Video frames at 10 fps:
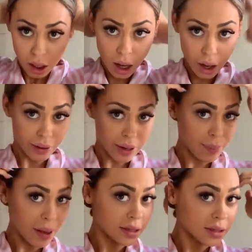coloring
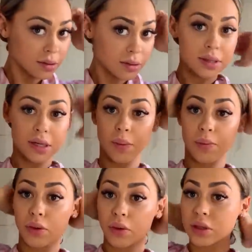pencils and a
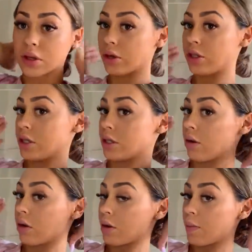book so she's
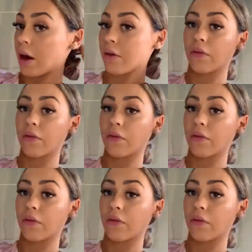occupied